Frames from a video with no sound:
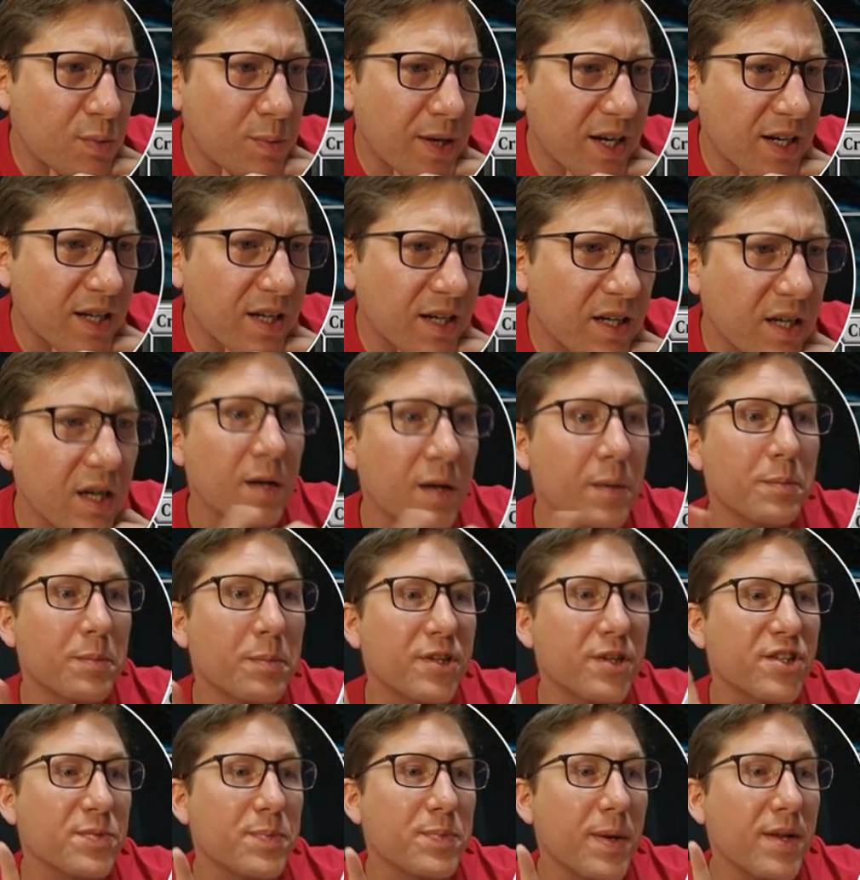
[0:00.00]
mana,
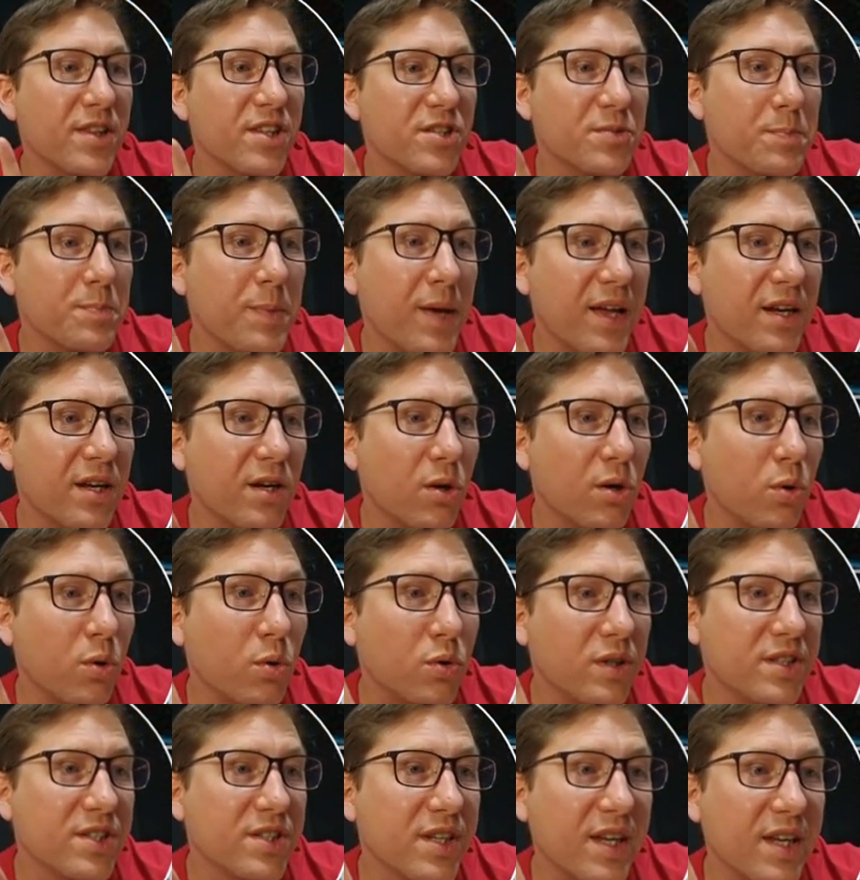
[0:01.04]
but spend this mana
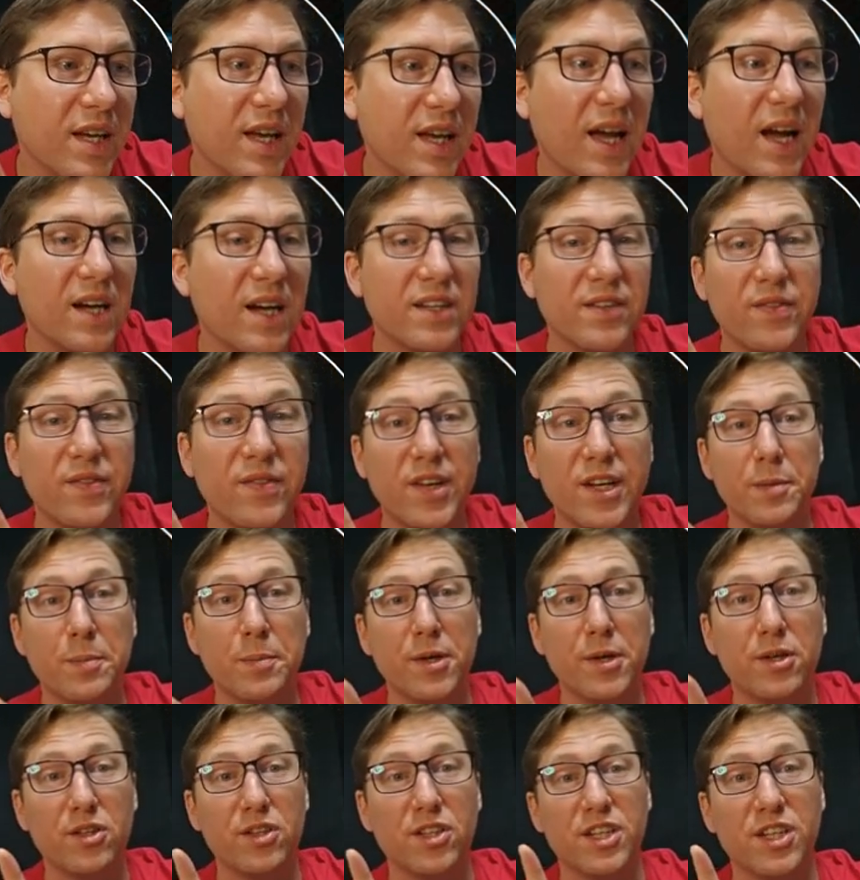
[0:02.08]
only to get activate
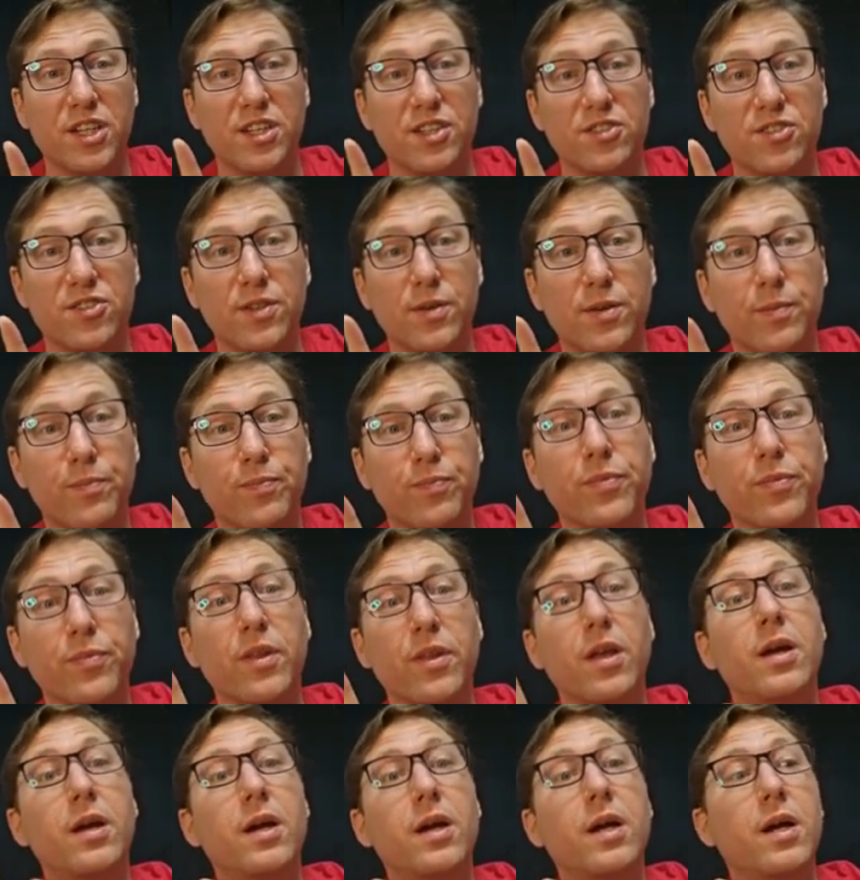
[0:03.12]
abilities.
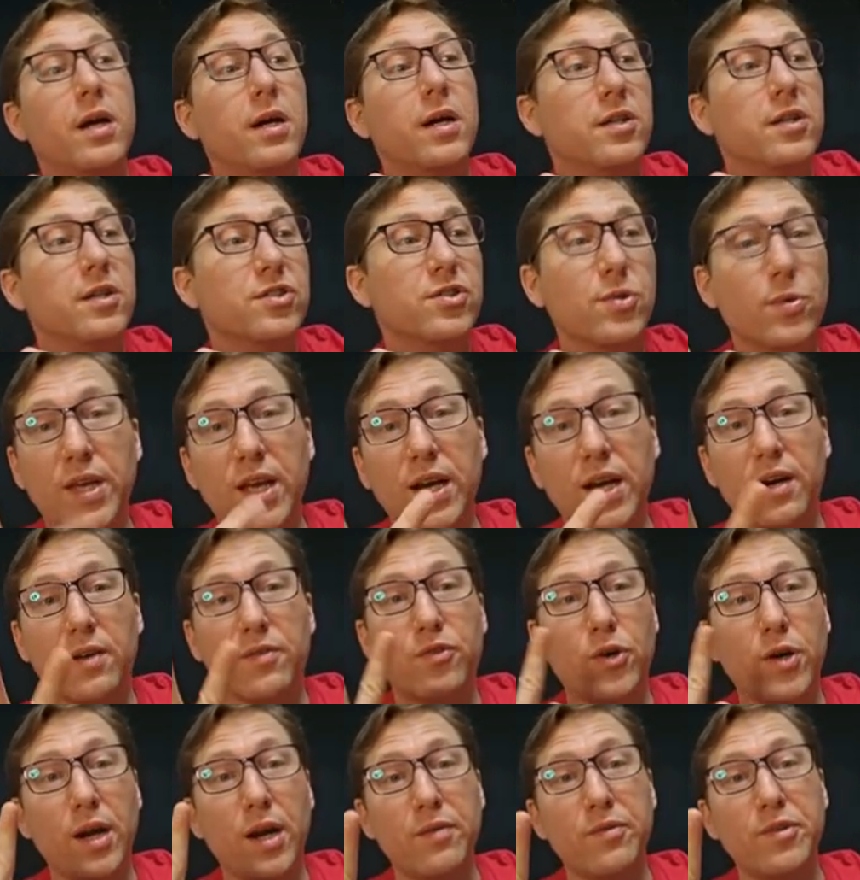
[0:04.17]
So yeah,
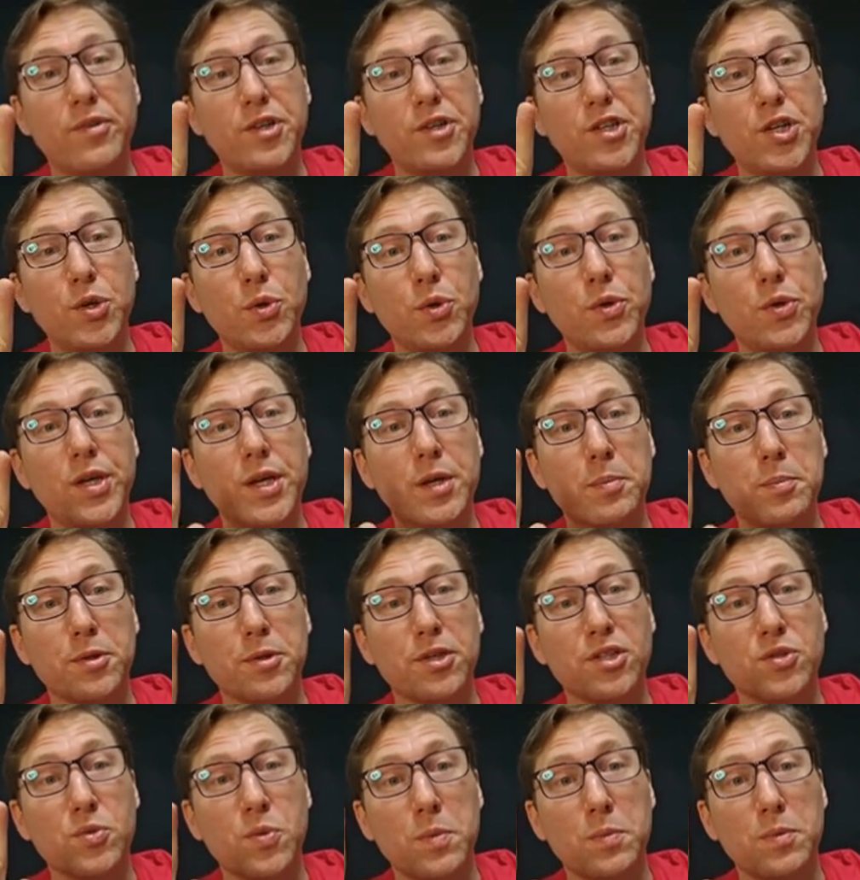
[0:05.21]
for every two, you get a
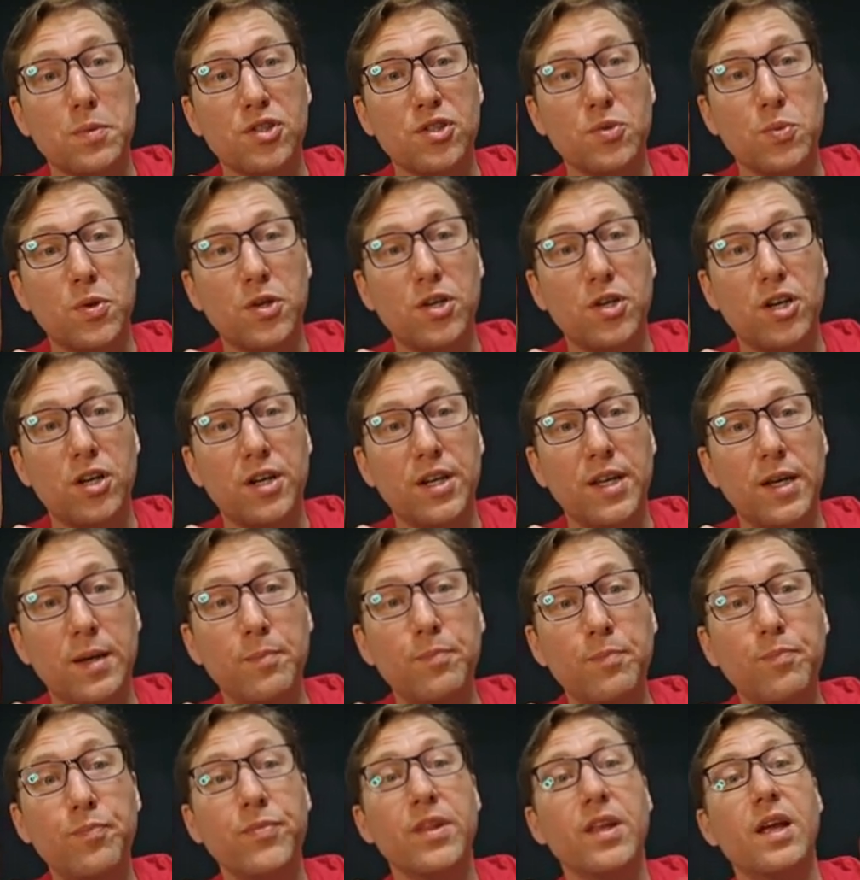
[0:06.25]
+1/+1 on
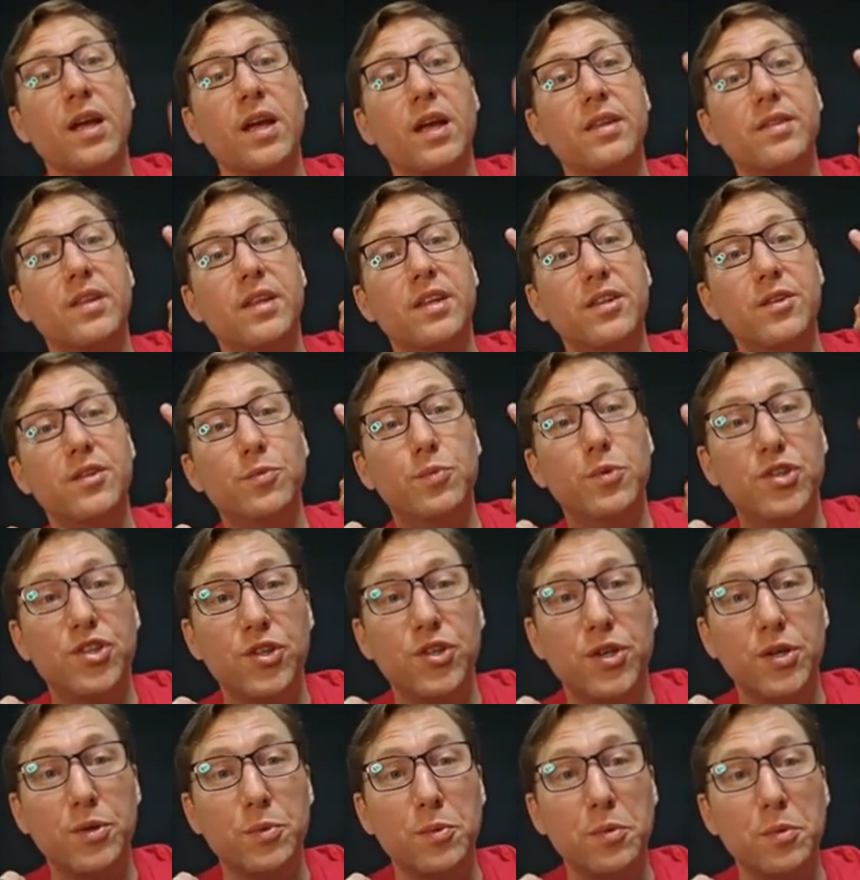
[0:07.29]
him, and then you
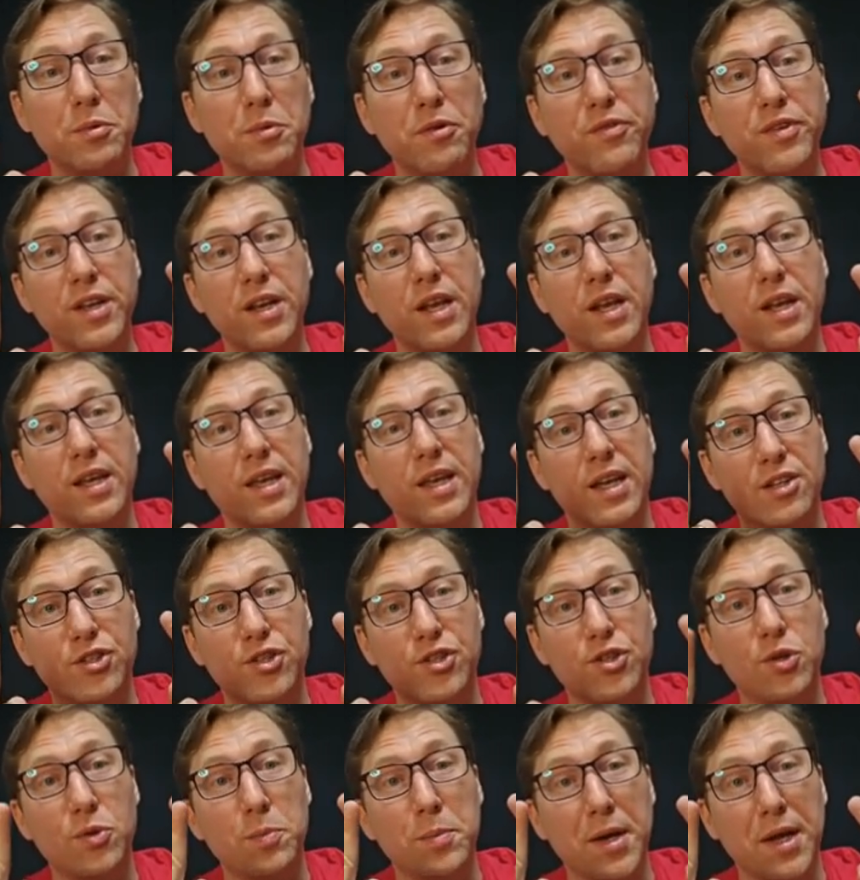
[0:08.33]
can remove it and get
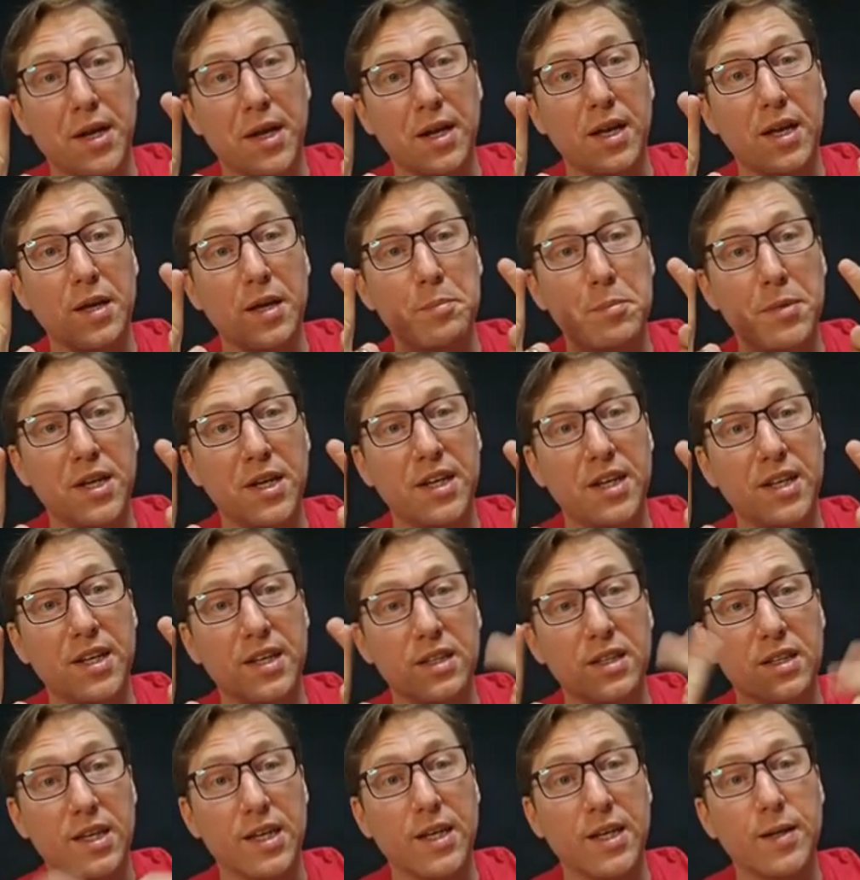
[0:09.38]
two mana
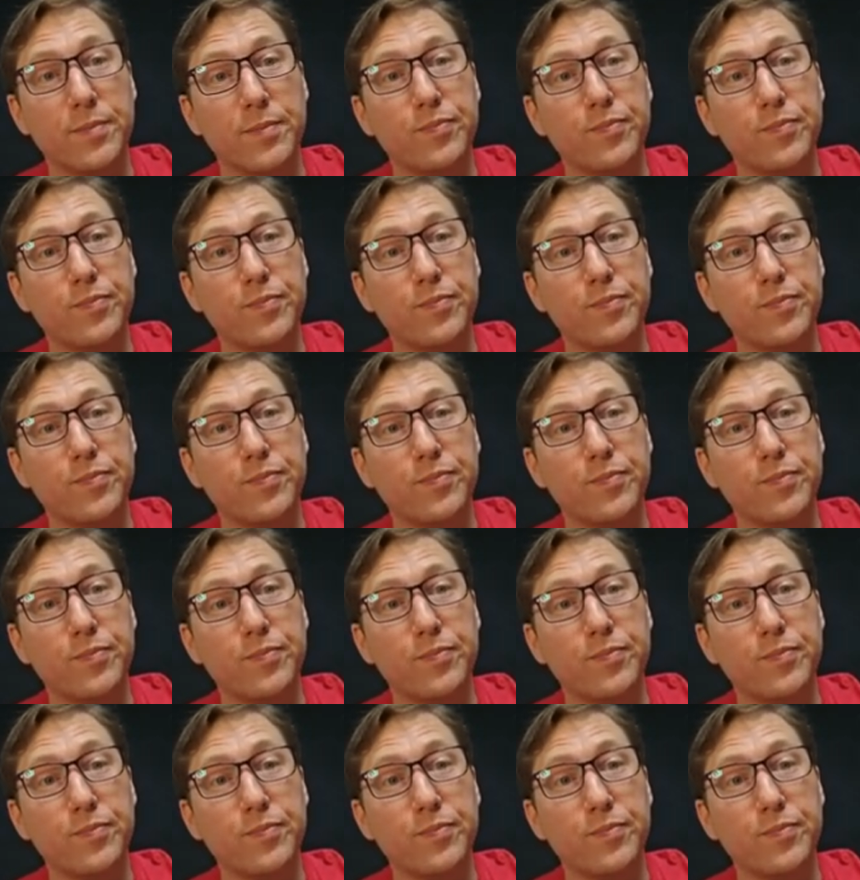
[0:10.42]
immediately.